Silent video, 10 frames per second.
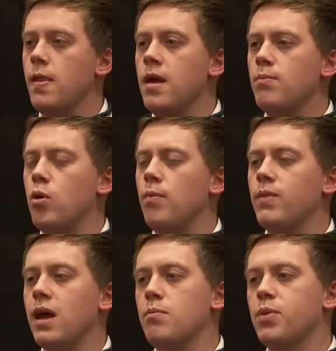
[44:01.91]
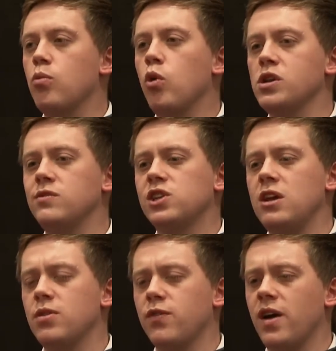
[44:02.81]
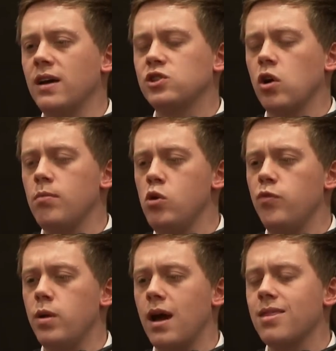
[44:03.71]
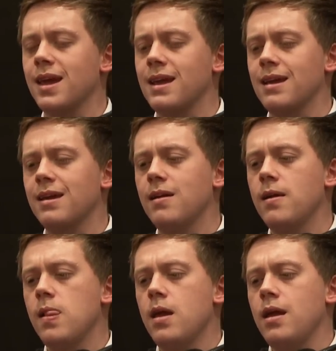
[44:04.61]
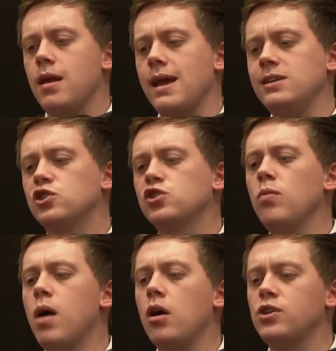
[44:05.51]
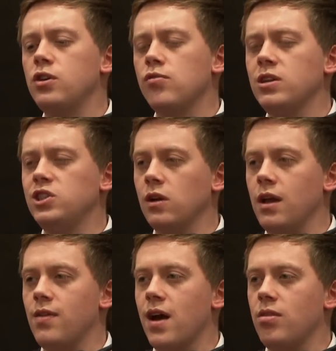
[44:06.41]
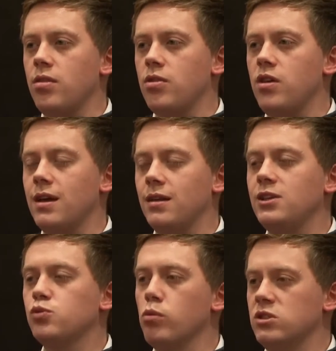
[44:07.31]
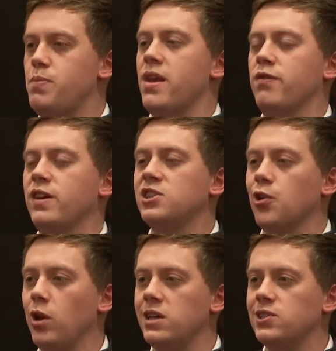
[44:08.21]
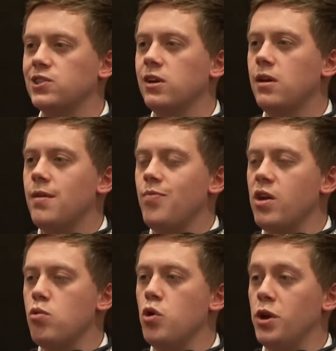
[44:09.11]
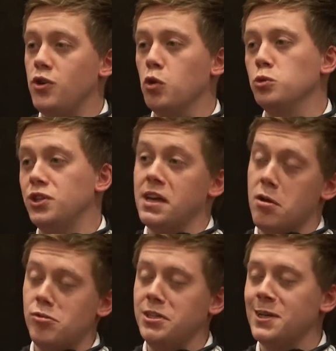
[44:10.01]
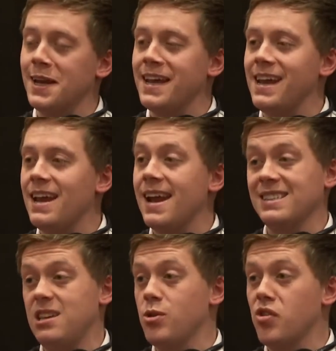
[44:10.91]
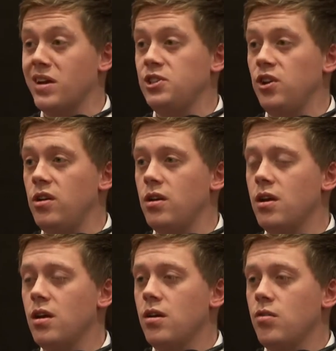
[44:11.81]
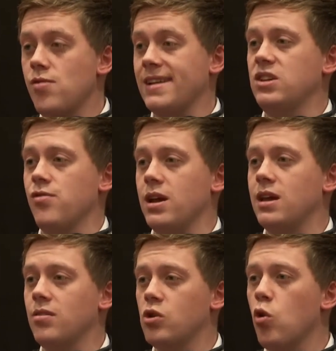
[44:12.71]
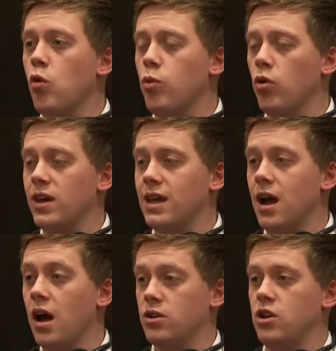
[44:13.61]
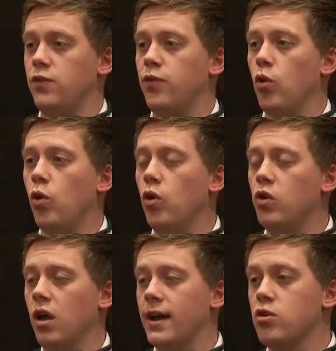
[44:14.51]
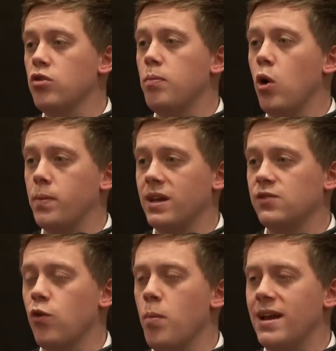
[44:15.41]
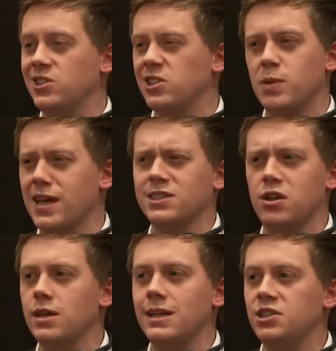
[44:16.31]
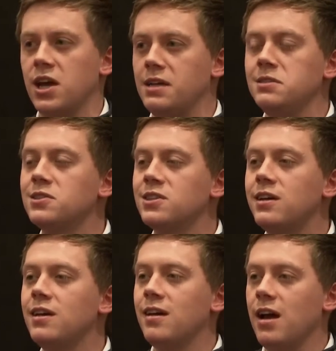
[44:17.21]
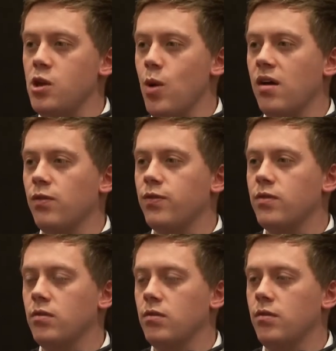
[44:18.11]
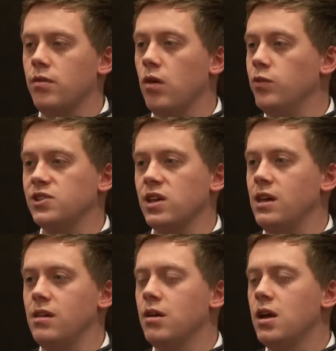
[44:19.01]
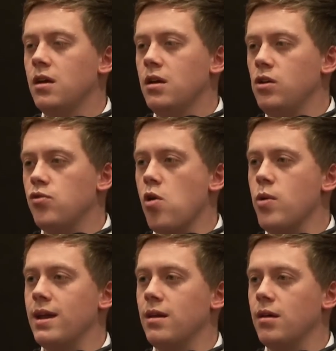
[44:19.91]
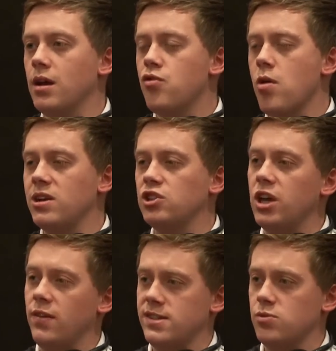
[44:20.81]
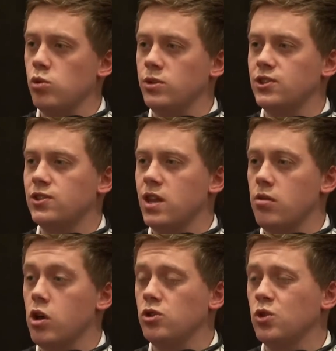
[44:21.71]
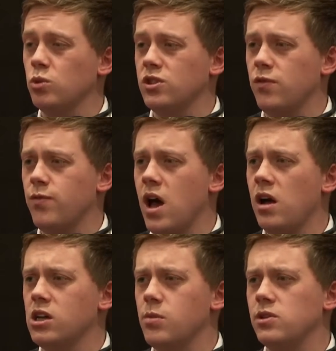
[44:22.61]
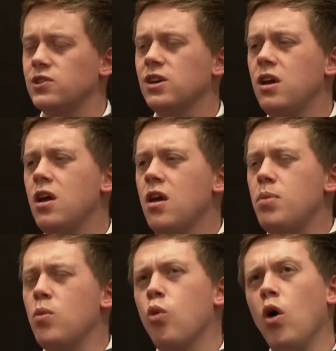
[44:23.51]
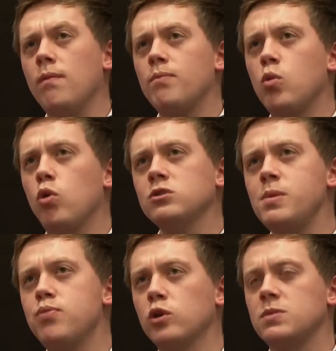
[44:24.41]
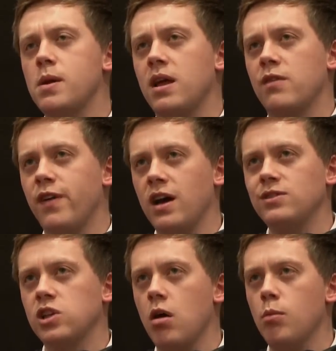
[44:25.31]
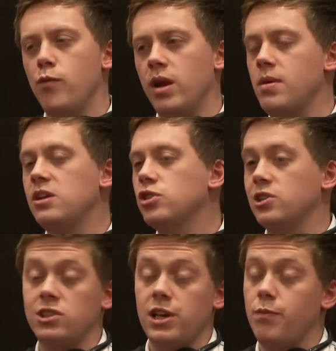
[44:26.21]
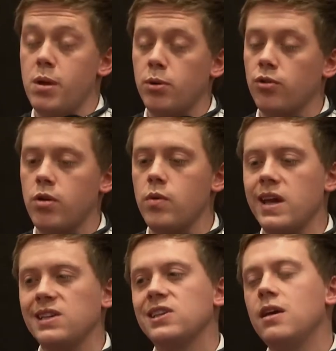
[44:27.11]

But but what you've seen with the five star movement, I think, is some argued originally that at least what was beneficial is they weren't indulging originally in anti-immigration rhetoric at the core of what they argued for, unlike other populist formations. But that's clearly changed, and you have obviously growing a growing shift towards th- those sorts of arguments. But what what's been put to me about the five star movement, I'd be interested to see if people agree with this,